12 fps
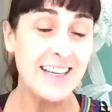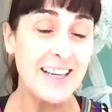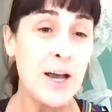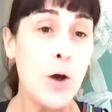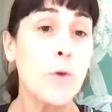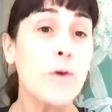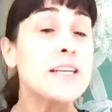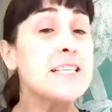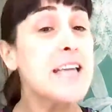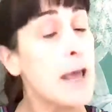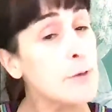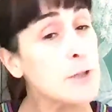with a
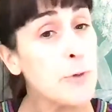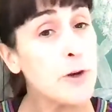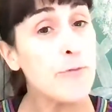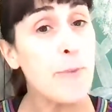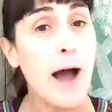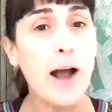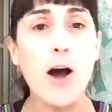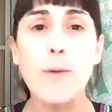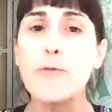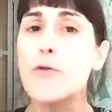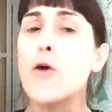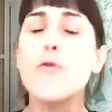tablespoon of bicarb
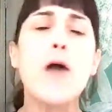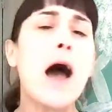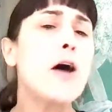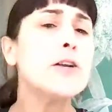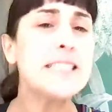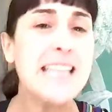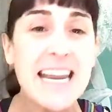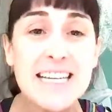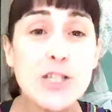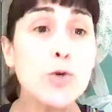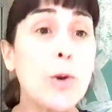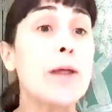for around 10
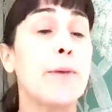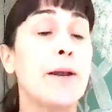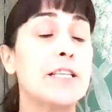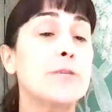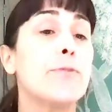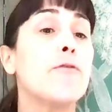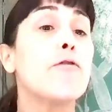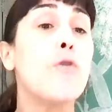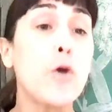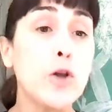to 20 minutes before you